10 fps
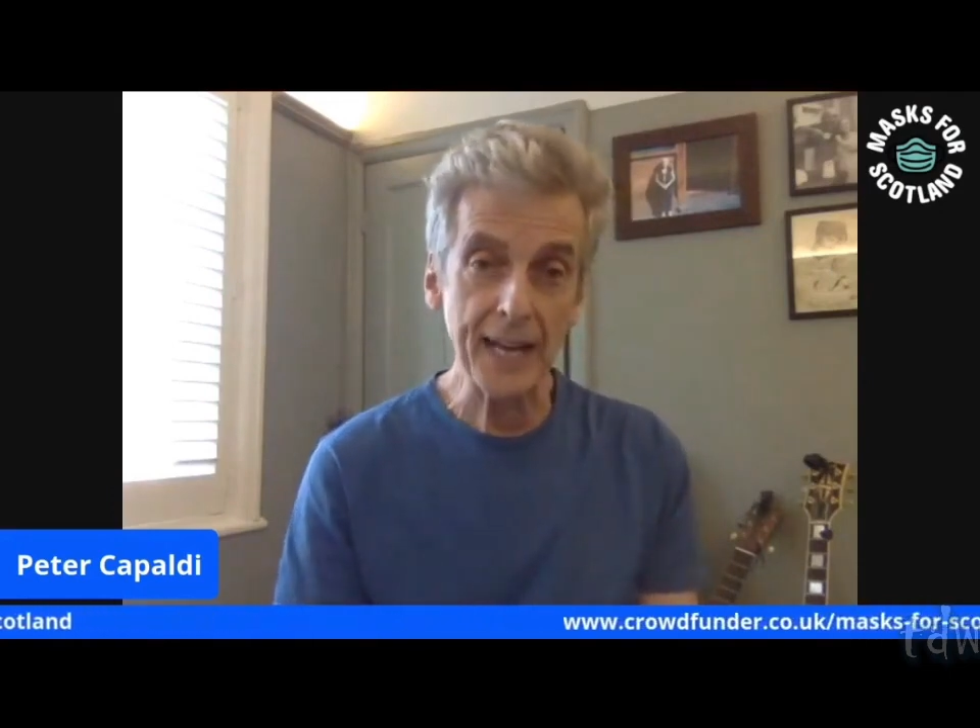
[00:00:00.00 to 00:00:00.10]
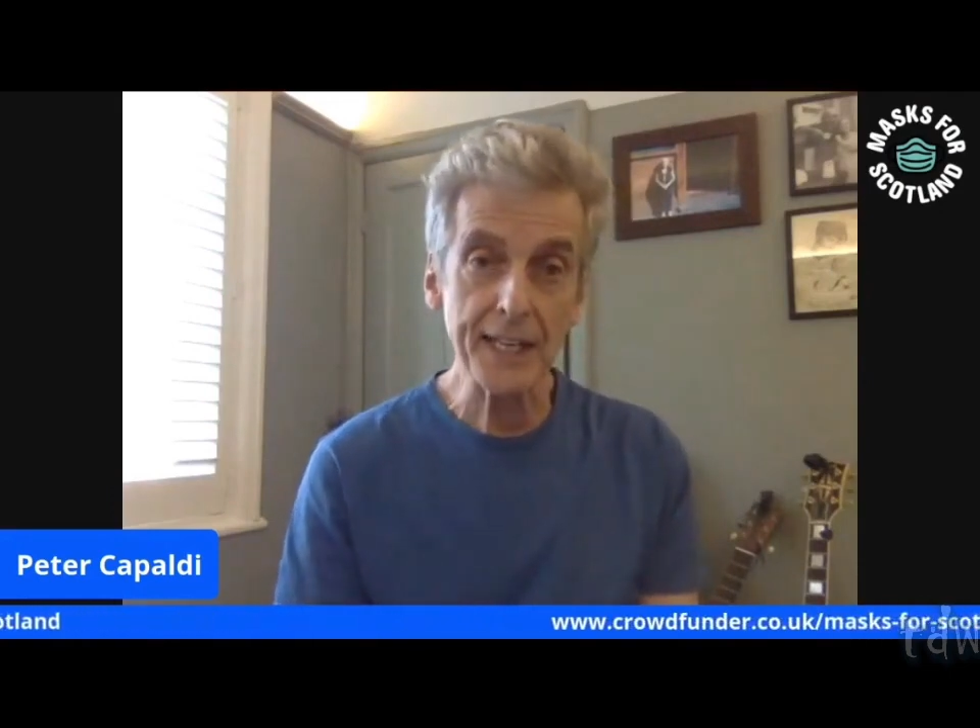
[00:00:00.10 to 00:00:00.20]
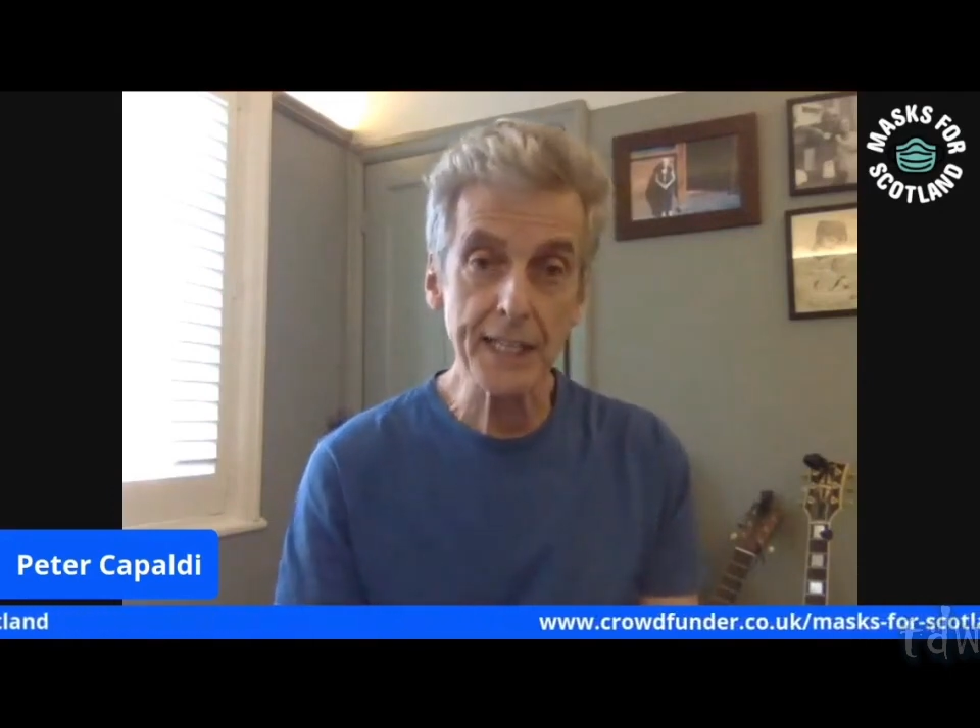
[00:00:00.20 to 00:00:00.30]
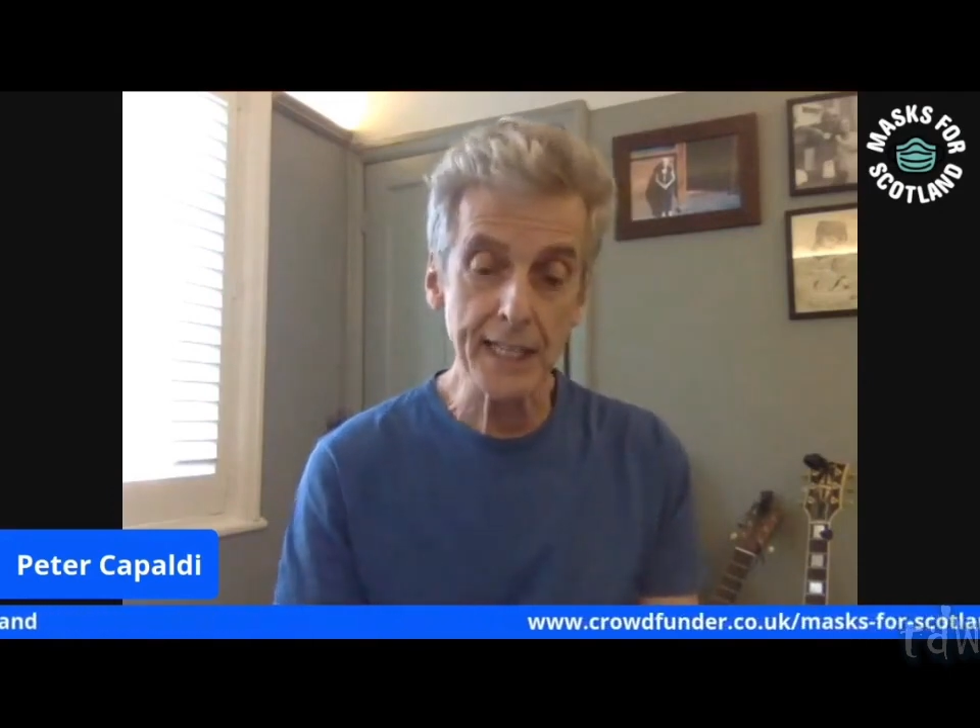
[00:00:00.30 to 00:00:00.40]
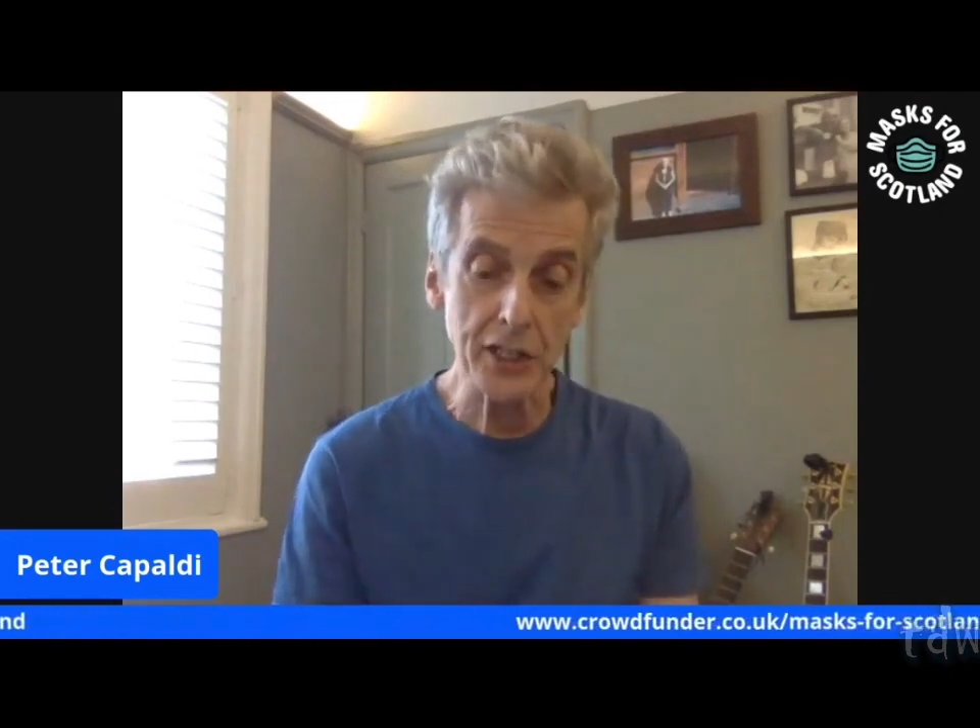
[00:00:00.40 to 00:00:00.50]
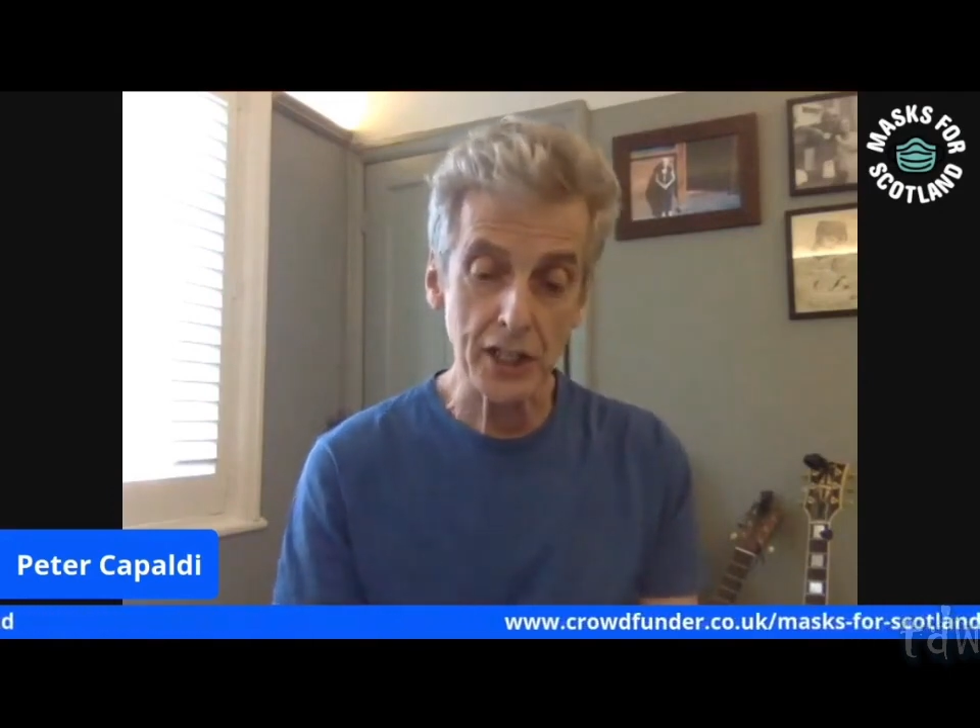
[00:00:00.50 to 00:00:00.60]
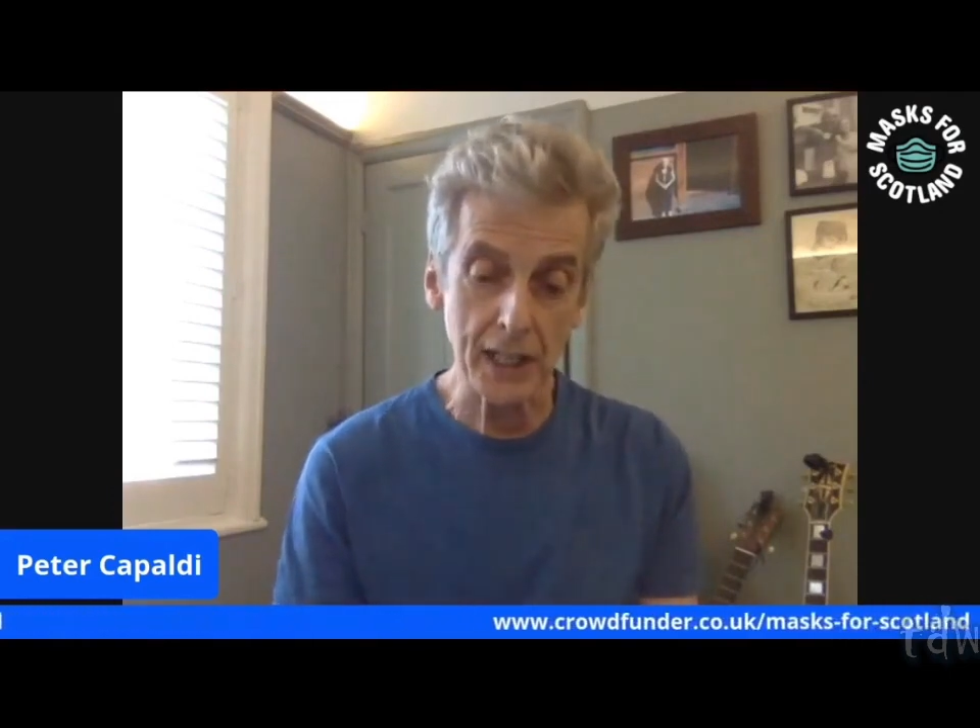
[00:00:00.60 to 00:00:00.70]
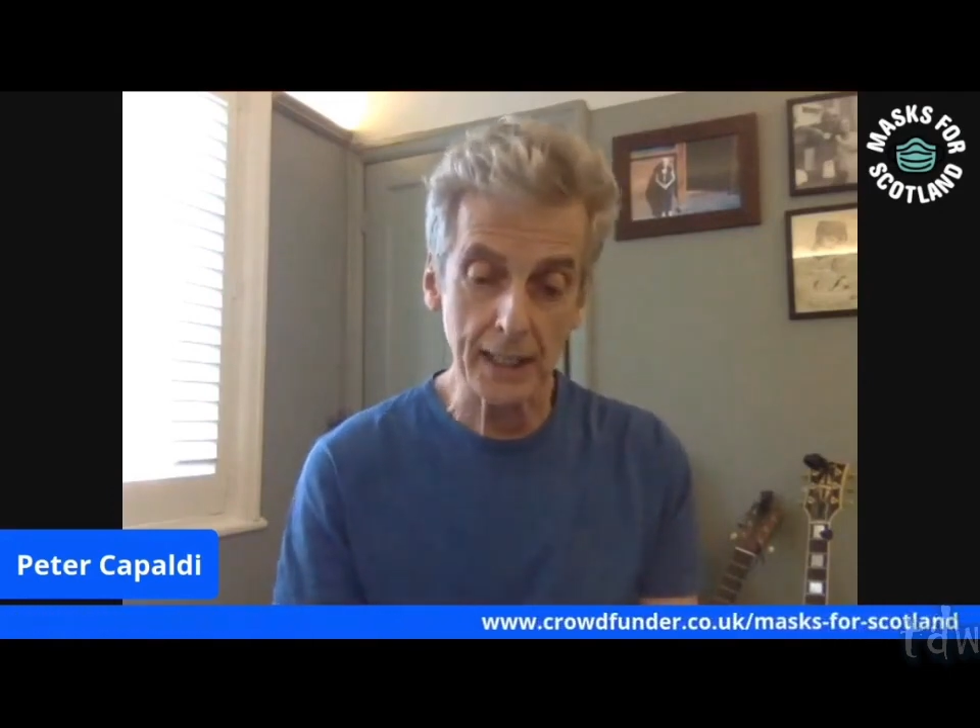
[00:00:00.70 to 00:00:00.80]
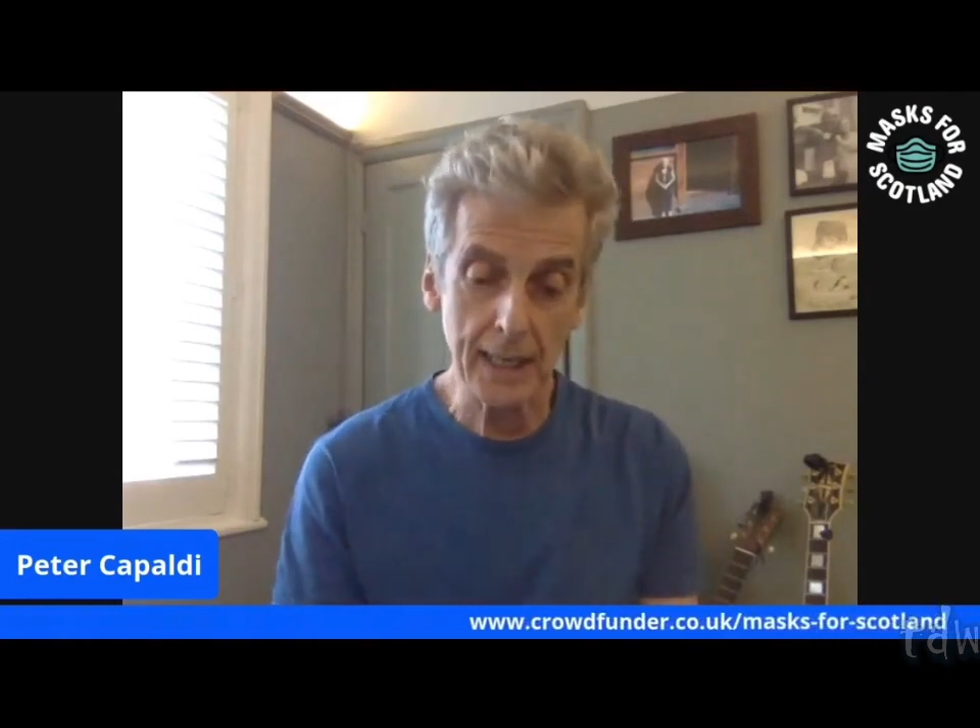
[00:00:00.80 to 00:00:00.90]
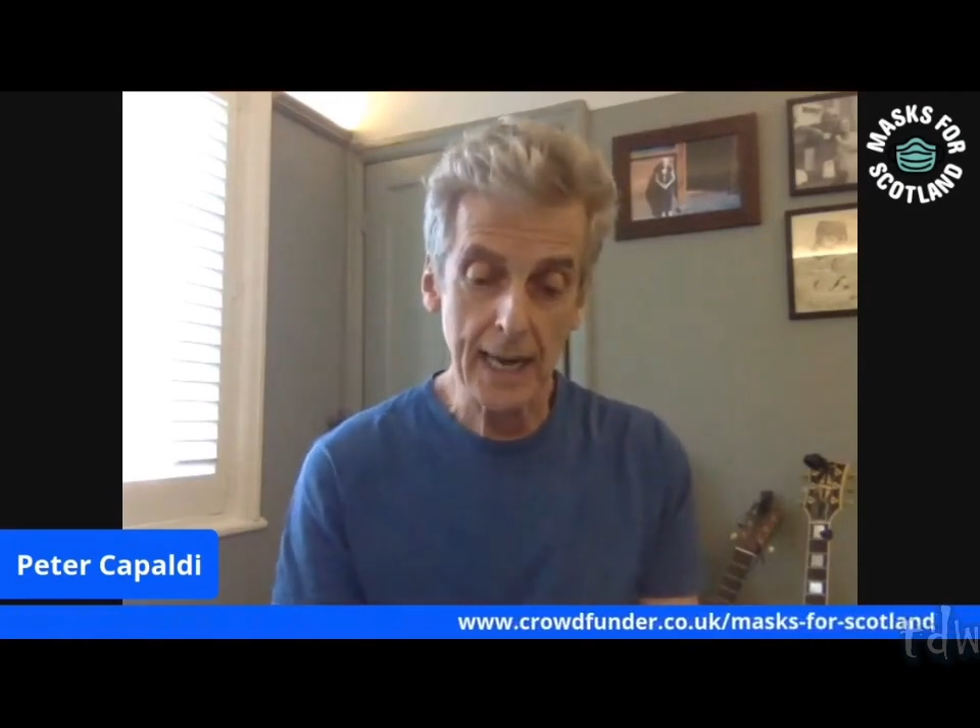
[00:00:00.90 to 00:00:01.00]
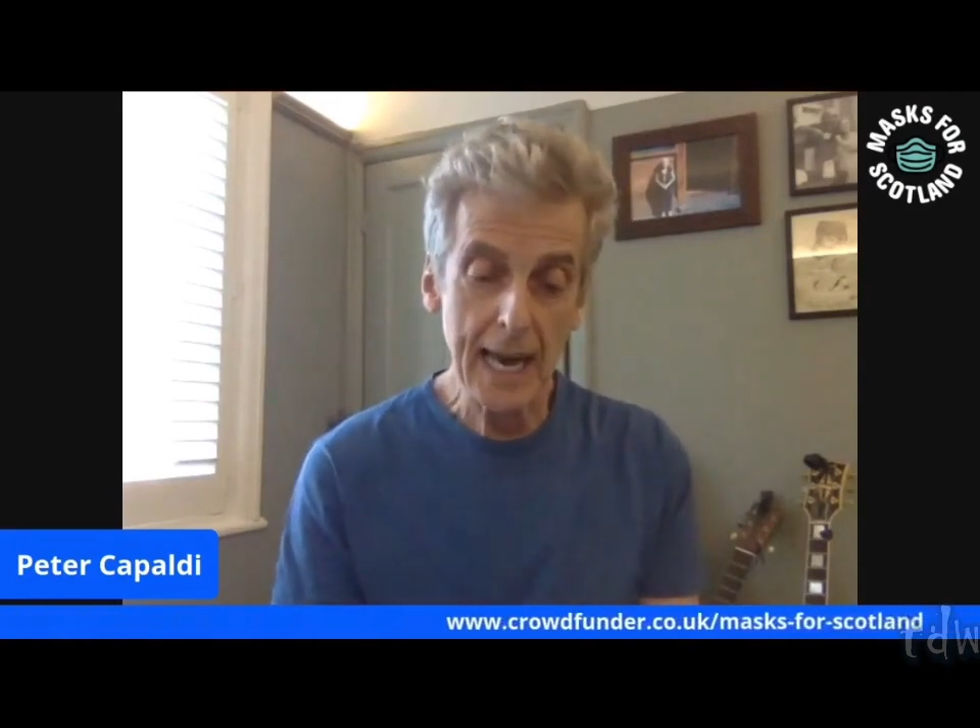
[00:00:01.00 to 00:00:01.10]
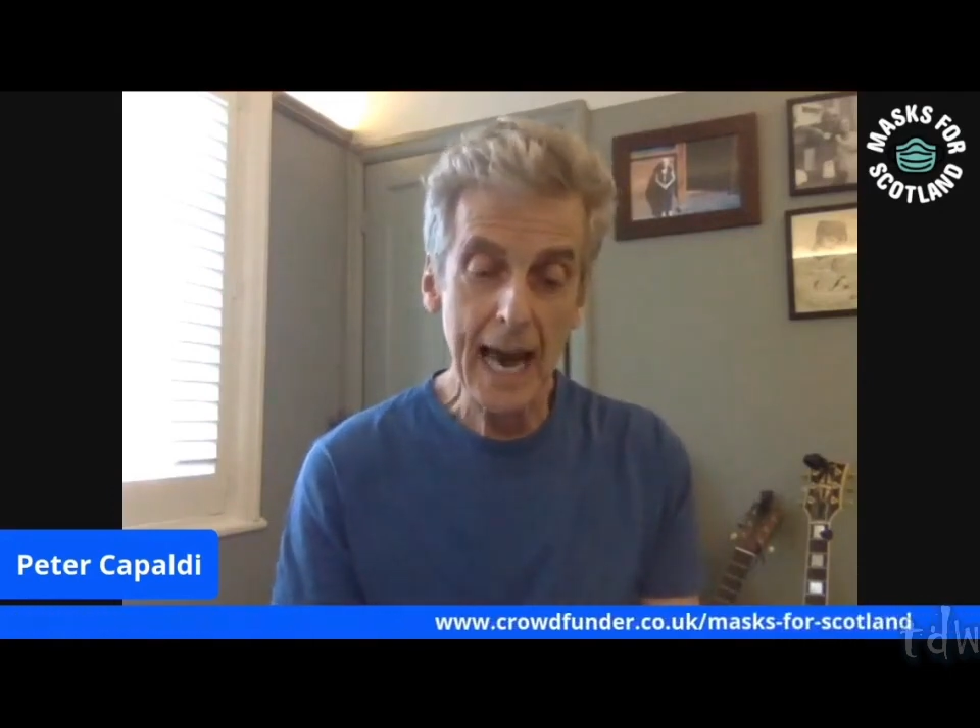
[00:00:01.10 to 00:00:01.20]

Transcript: had a teacher